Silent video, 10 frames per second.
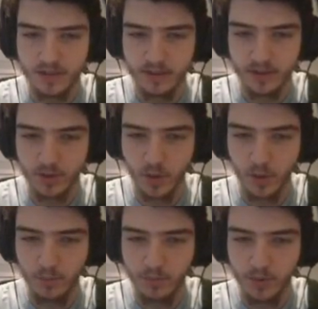
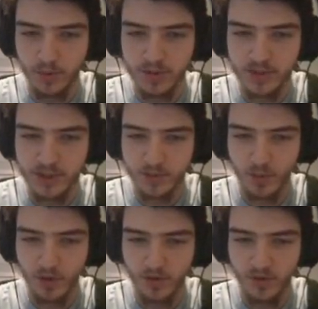gold boots, these
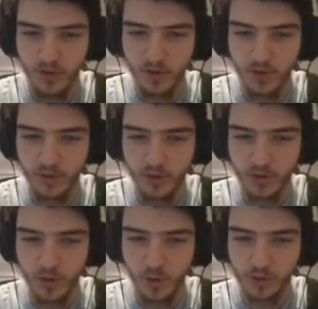wonderful
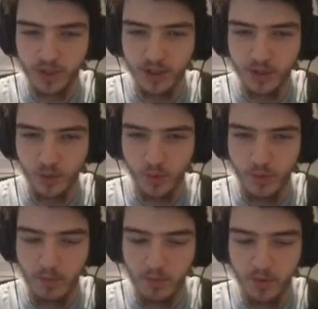golden
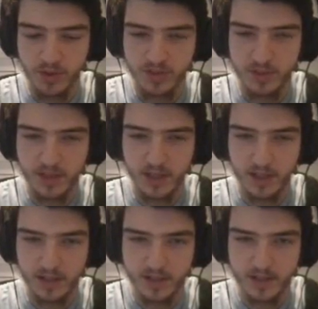rubber boots,
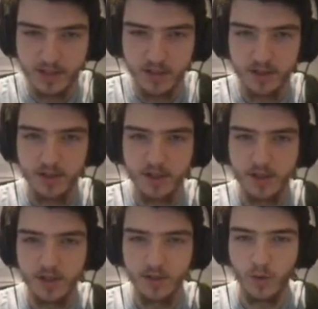because,
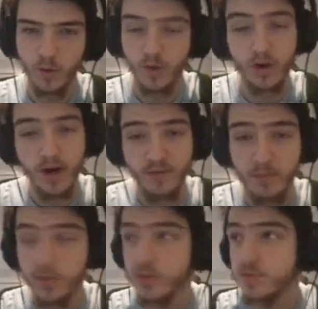or lava
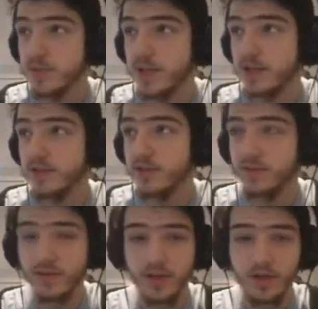boots, because
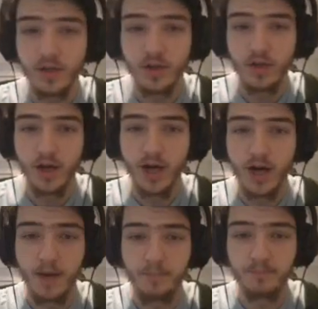
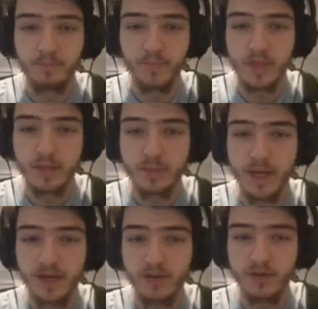um, the
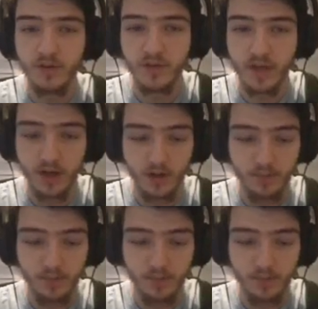piglins over there